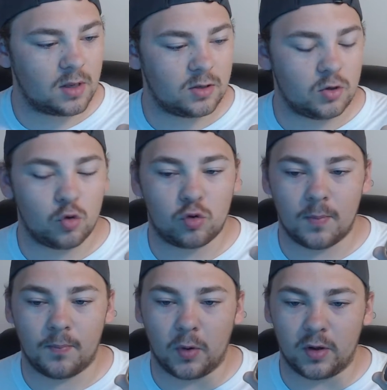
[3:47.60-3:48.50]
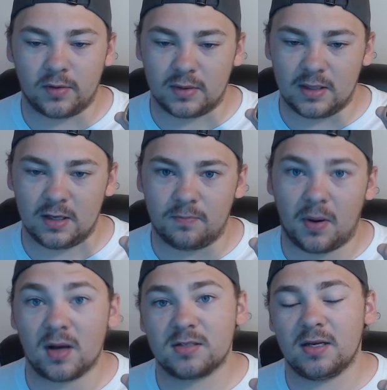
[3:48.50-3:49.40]
You can put the
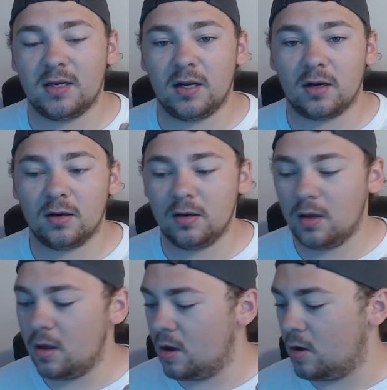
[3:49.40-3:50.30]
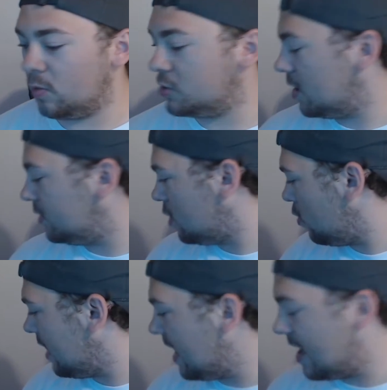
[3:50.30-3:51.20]
pucks in here, which I don't
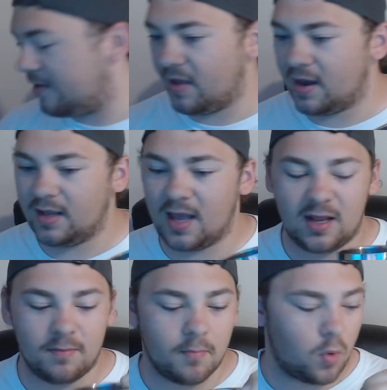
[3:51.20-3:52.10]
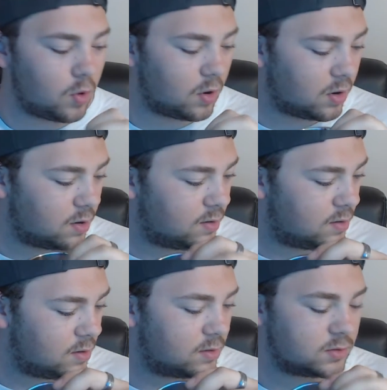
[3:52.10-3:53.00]
have any anymore,
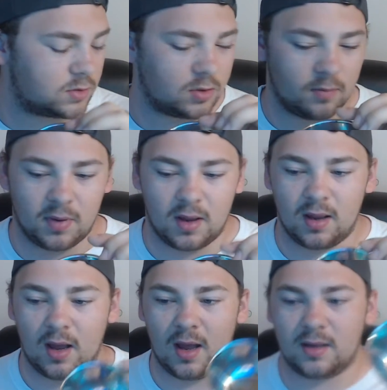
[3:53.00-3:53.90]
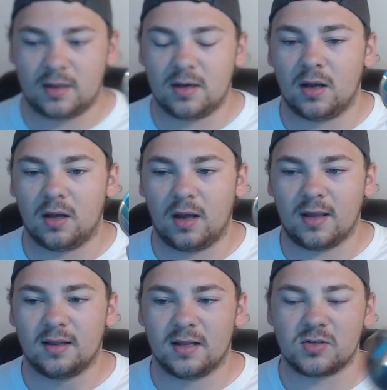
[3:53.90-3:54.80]
but I
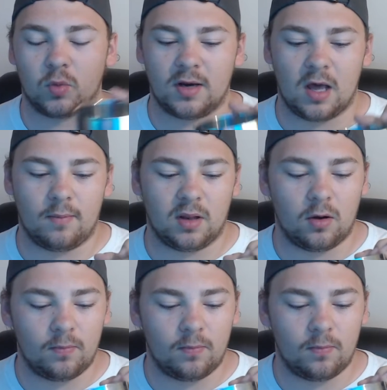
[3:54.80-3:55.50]
can list one down below.